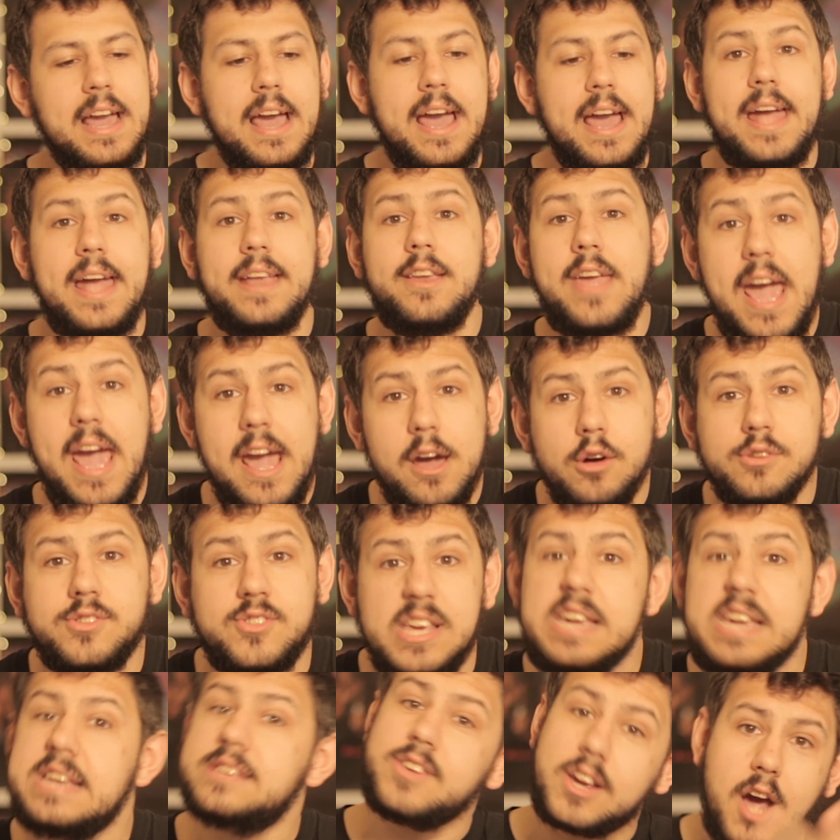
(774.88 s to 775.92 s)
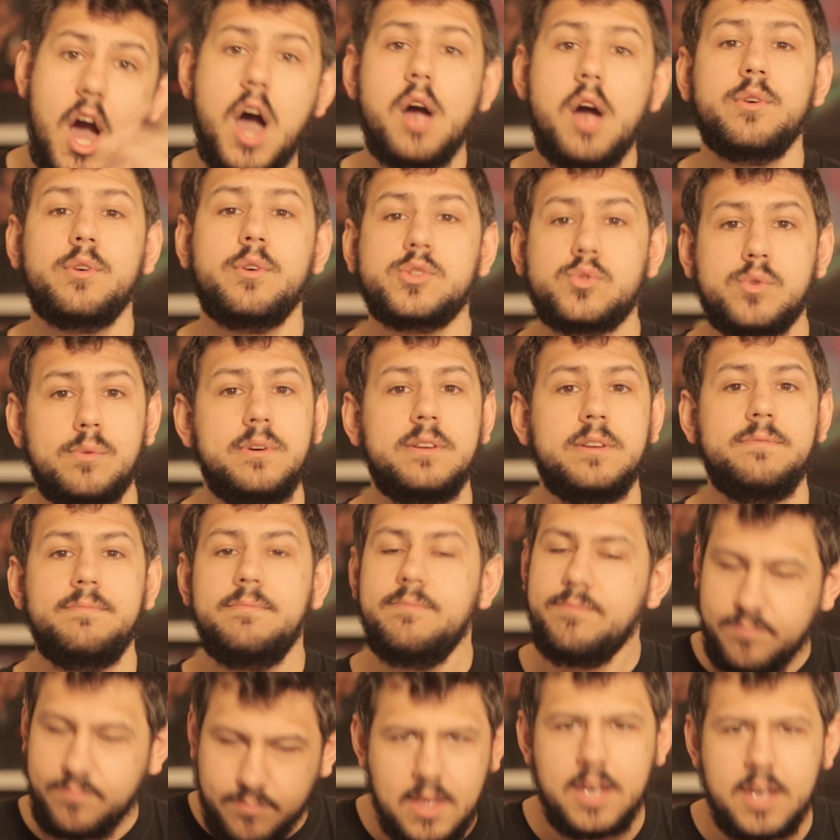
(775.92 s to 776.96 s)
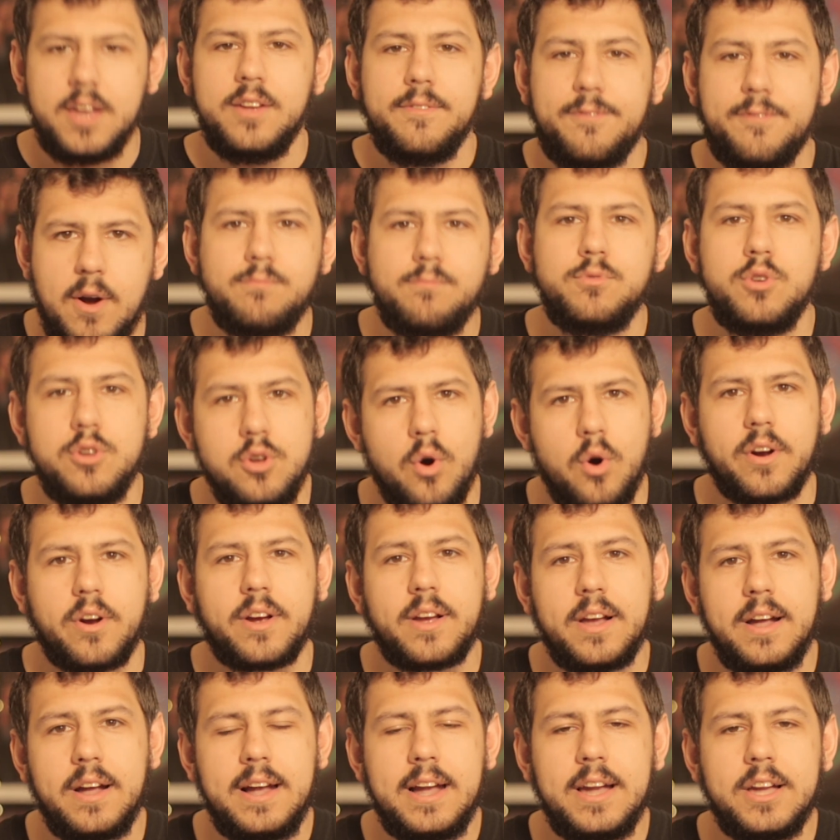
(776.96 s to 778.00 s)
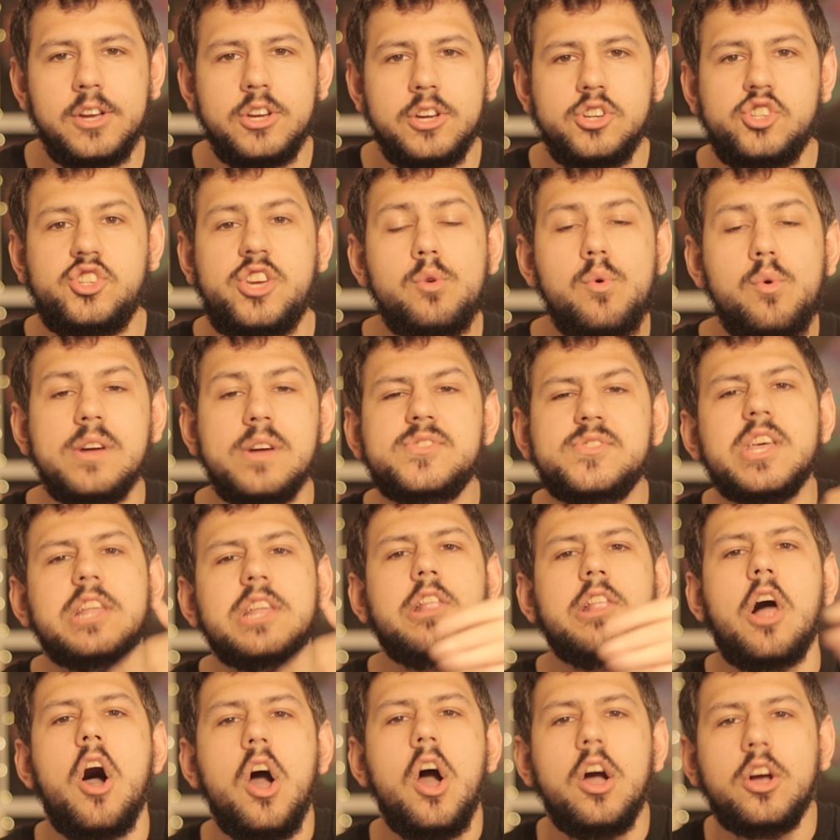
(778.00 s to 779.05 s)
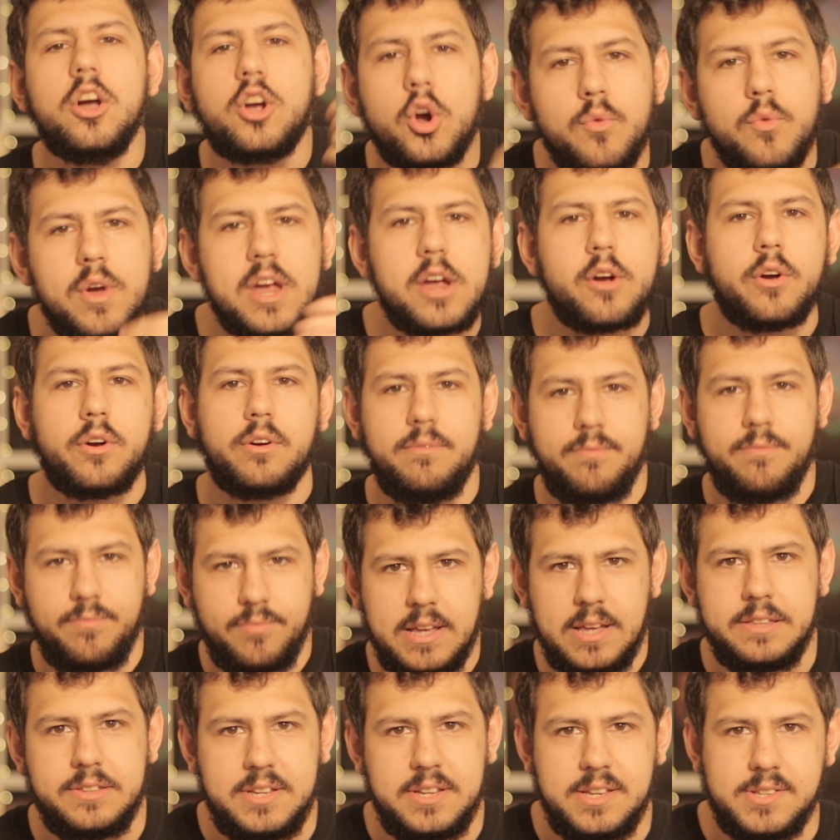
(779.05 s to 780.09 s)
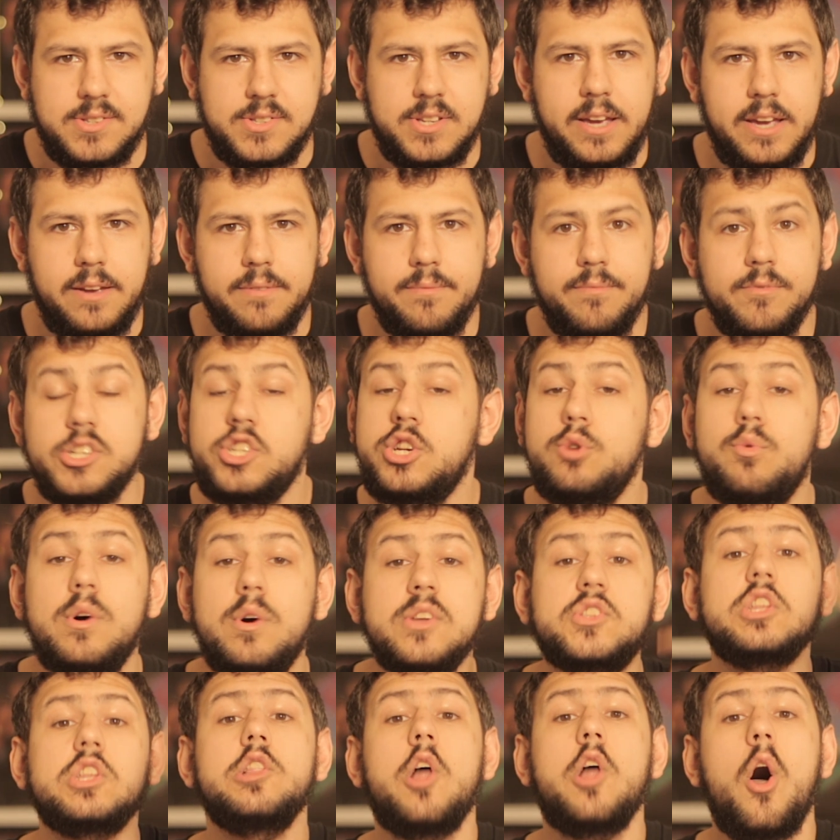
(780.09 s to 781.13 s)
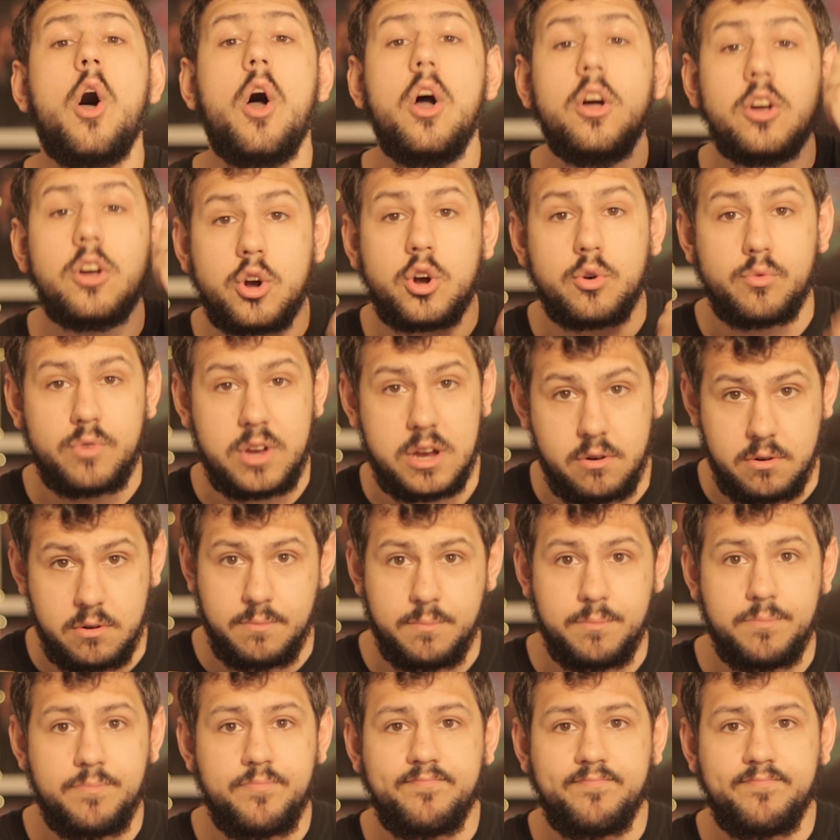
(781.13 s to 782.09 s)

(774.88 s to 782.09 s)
And AOC is a congresswoman from New York. She wants a long career in DC. She wants a long career.